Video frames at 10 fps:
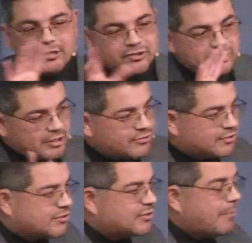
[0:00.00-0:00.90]
Now, this is,
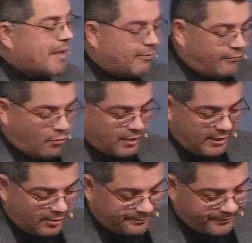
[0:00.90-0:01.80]
this, this is a
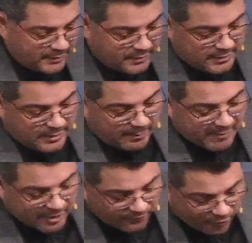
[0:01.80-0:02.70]
metaphor here,
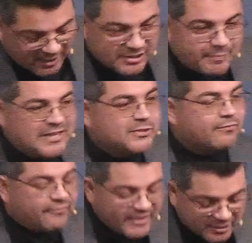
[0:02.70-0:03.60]
a metaphor that speaks